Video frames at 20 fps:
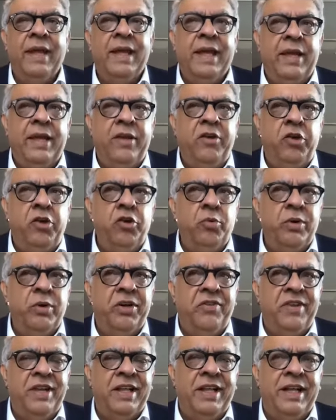you would
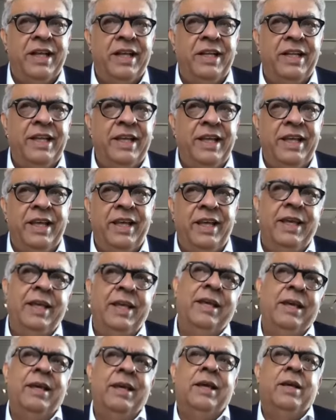say that
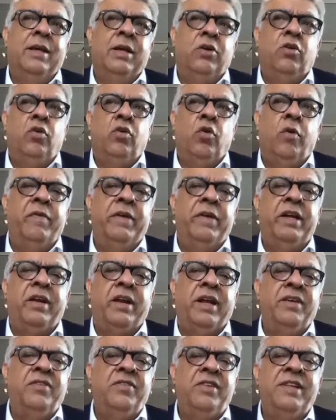the COVID
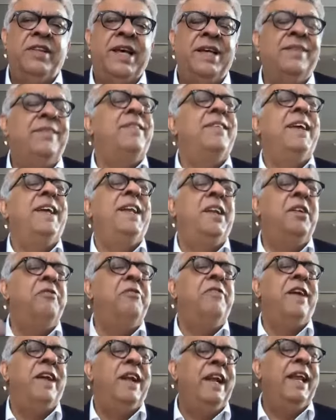crisis has
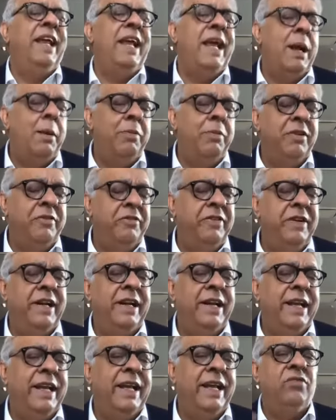significantly helped the
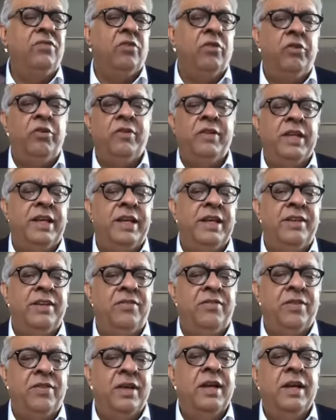fintechs, or you think
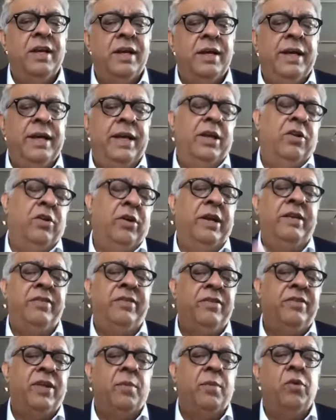it's
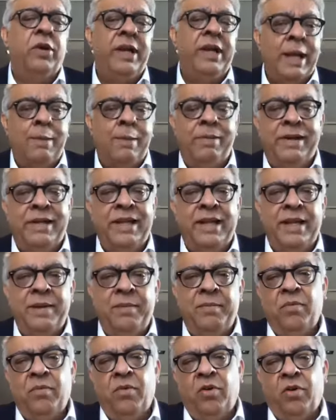somewhat helped
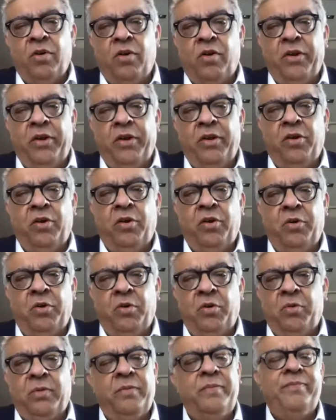them,
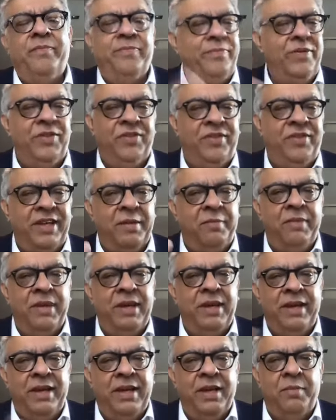or just give
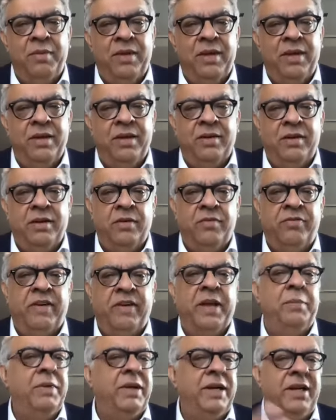me a
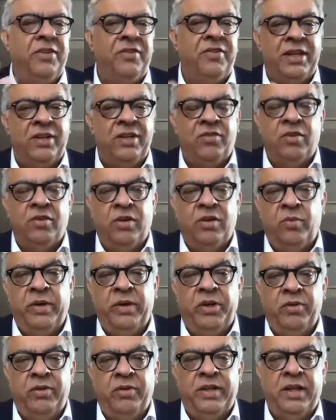5 minute sense on where
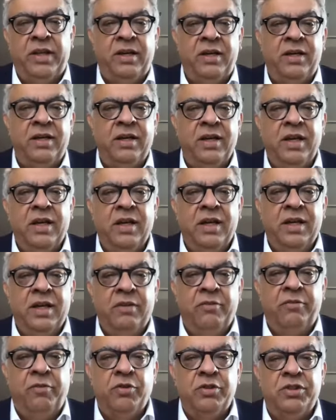you think
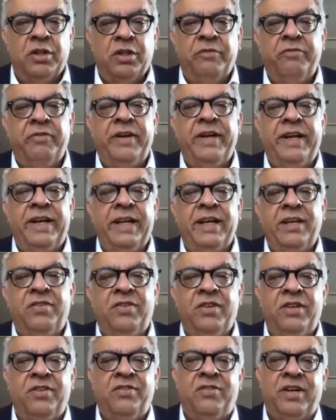the future of fintechs
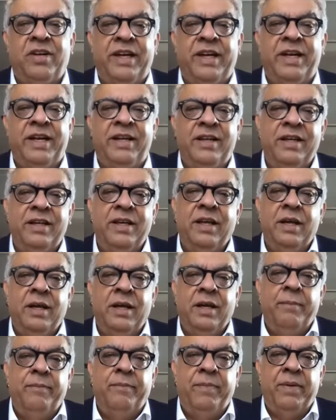is, right?
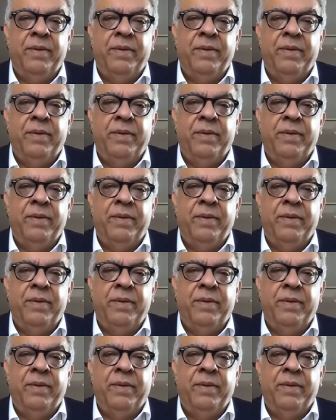Be-